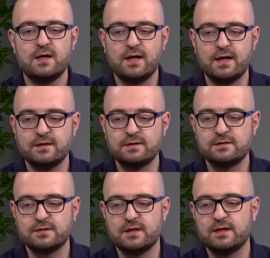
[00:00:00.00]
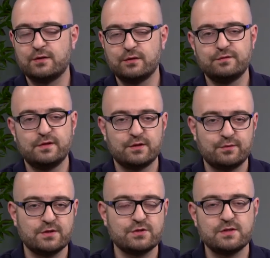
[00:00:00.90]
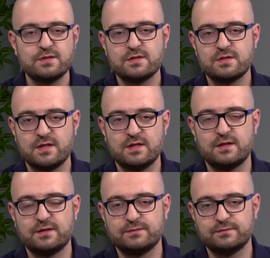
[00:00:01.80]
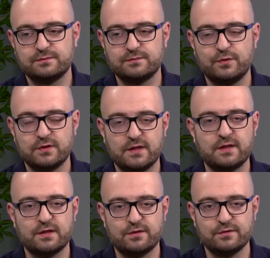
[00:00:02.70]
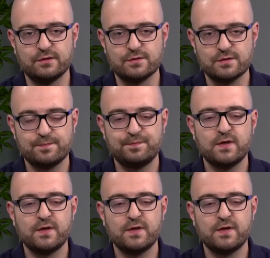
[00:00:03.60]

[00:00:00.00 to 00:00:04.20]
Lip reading: And all of their questions, we'll take care of those.